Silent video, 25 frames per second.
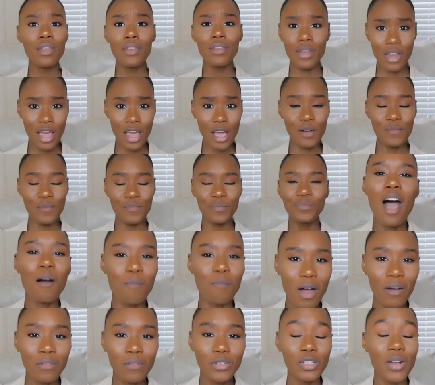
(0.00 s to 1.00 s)
No,
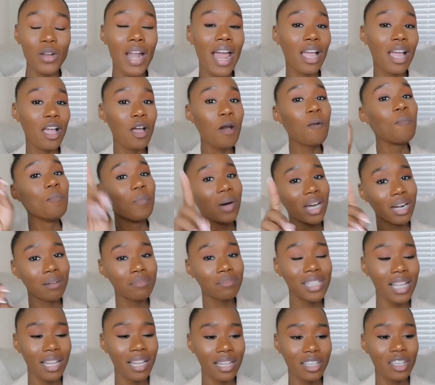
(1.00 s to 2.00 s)
I'm off track, but
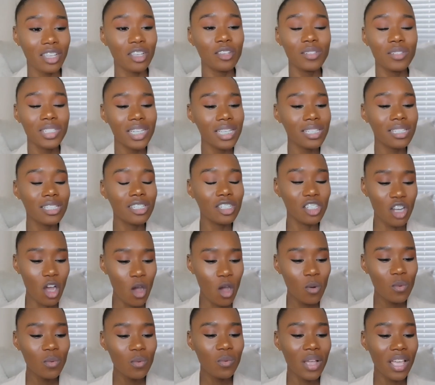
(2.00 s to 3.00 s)
I'm telling you, just
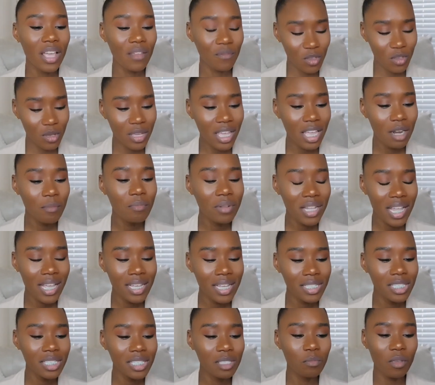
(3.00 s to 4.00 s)
don't. If you get a
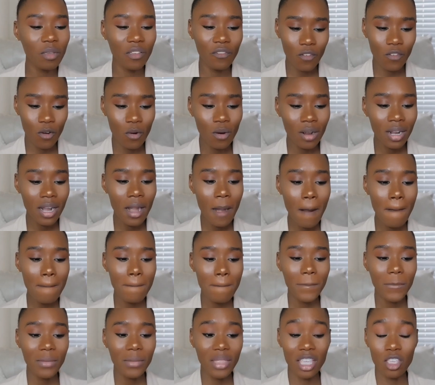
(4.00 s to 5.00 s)
place before
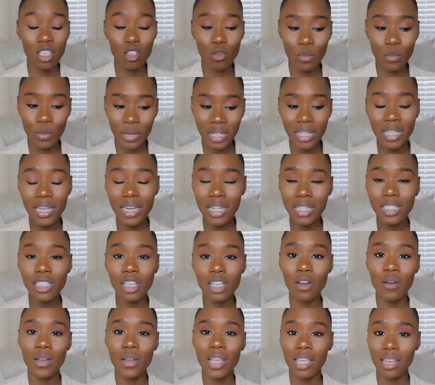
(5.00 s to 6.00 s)
and you really need
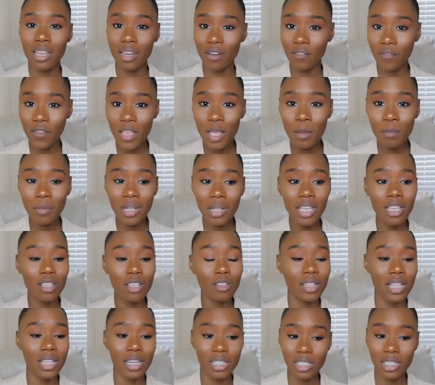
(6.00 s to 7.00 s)
to go and get your
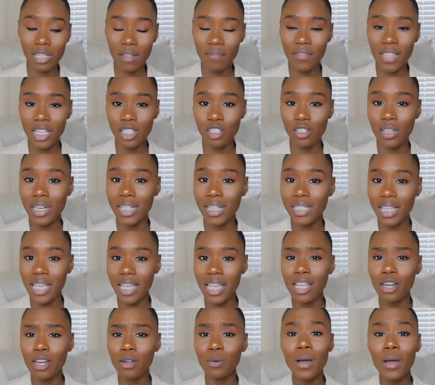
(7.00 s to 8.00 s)
family, there's stuff that you need to
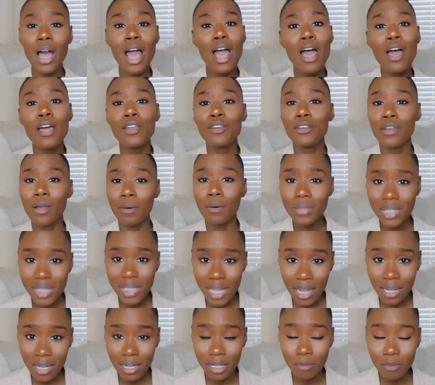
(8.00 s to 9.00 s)
handle, don't
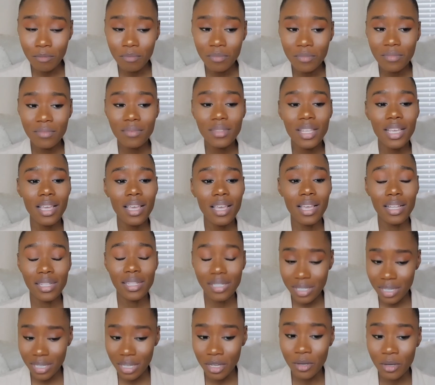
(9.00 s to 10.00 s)
tell them
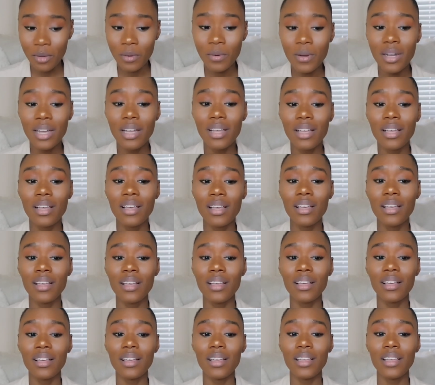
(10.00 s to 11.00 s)
until
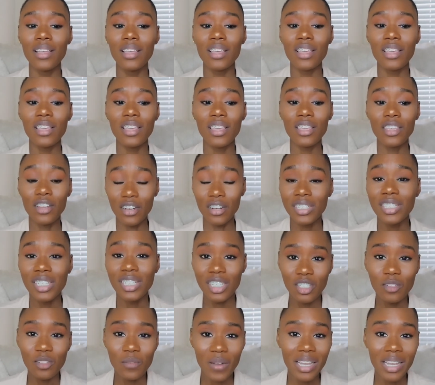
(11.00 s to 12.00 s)
you're
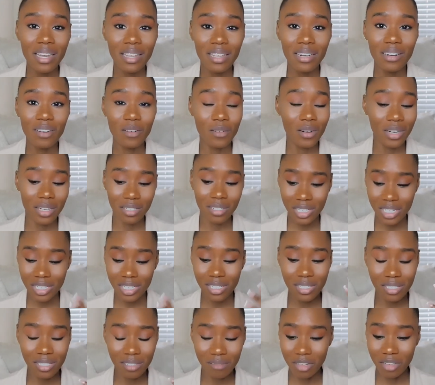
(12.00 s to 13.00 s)
situated, or
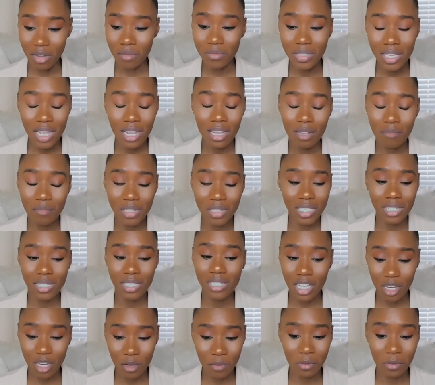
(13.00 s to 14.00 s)
just don't tell them and
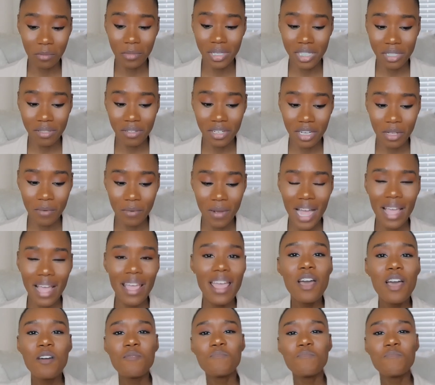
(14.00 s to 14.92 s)
just take your permissive TDY.